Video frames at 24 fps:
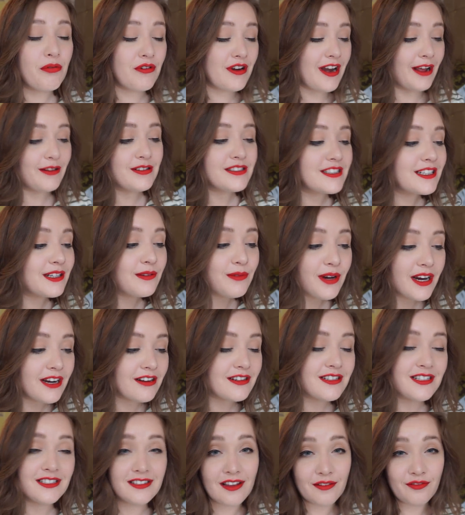pronouncing
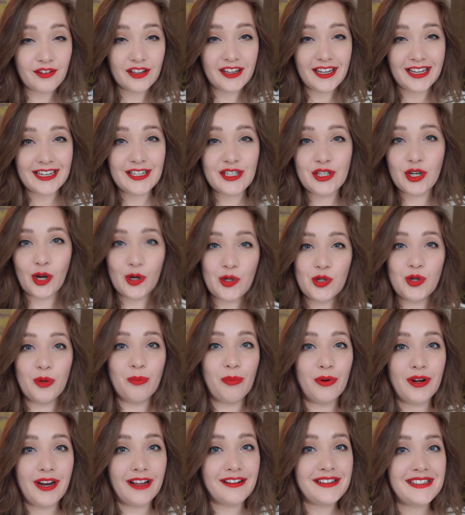weird because I feel like in Dutch you
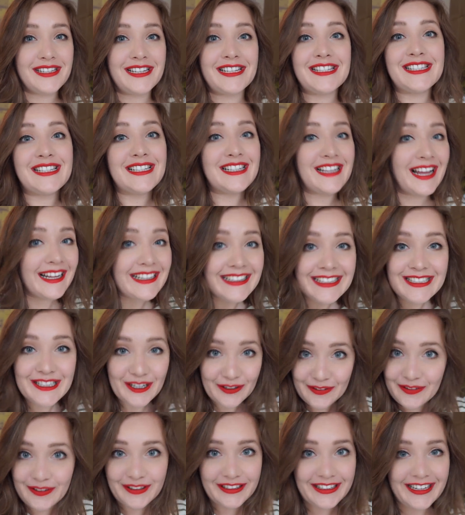pronounce it slightly
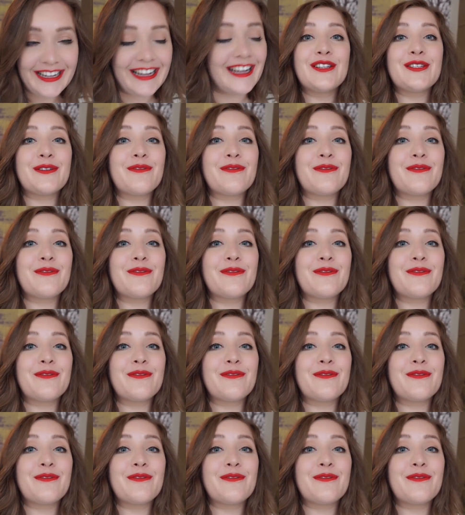differently.